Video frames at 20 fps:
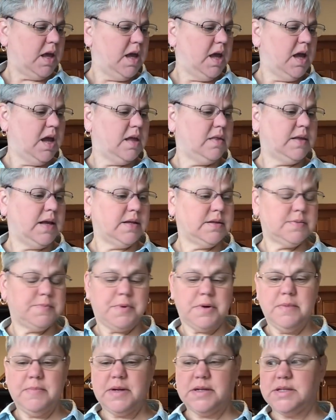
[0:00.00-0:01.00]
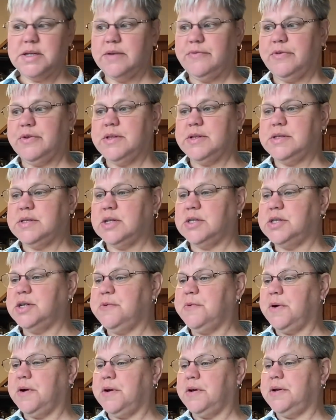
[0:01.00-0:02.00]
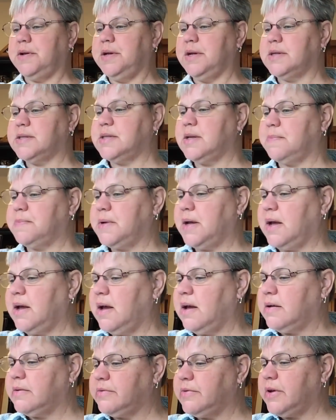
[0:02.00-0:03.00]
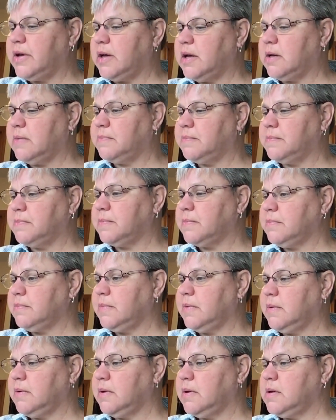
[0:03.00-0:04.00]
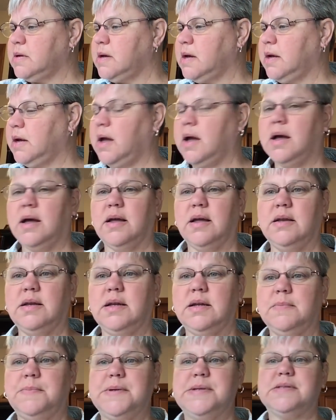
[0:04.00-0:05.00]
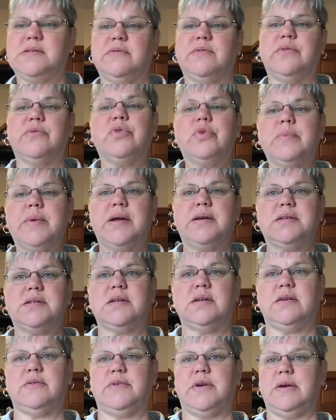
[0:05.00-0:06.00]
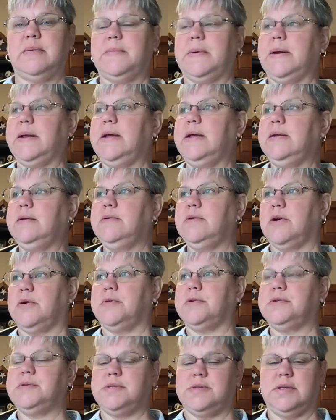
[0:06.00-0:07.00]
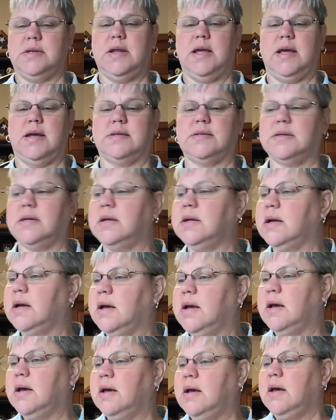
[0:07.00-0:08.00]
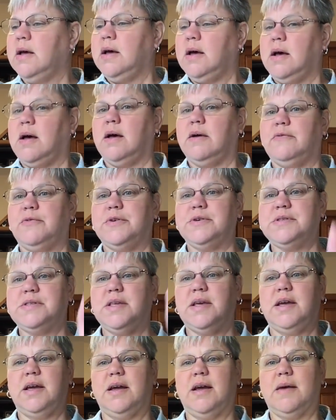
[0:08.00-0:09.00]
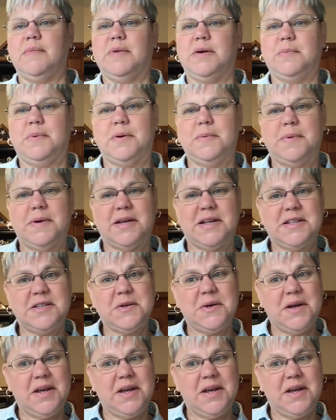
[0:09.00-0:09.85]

And that's pretty much it for the stitching world, except I have... I need a piece of information if anybody knows and has it. First thing, I'm going to put a picture